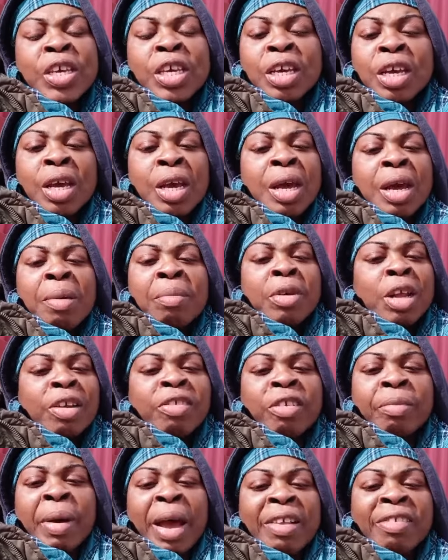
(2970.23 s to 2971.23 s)
I mean, I
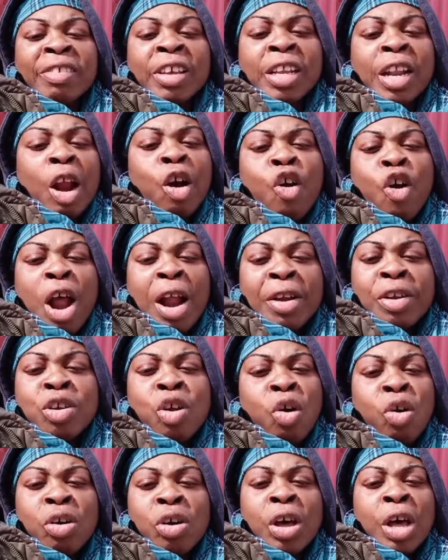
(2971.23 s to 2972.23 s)
see my skin are rotten
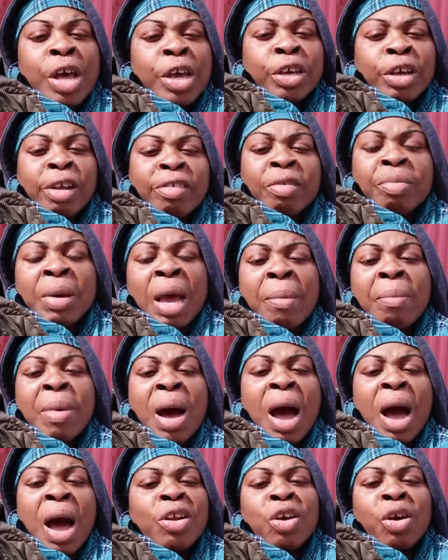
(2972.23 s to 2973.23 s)
down. I mean, I see my
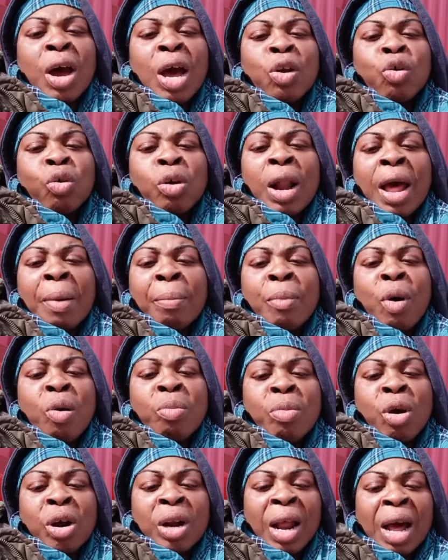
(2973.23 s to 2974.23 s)
mark down and look like
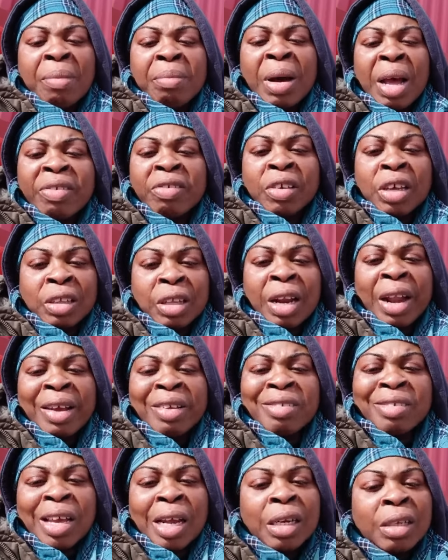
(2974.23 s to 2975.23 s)
bumbo clot mosquito,
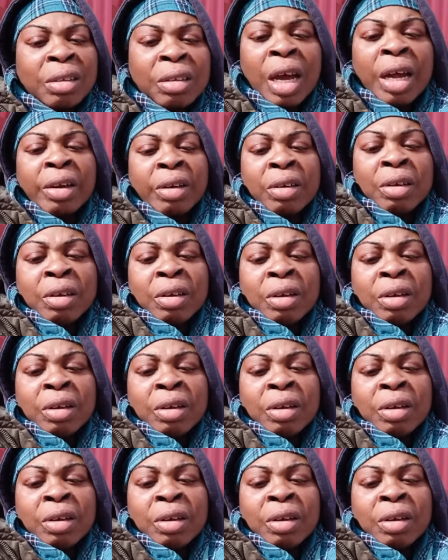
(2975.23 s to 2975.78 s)
like skeleton.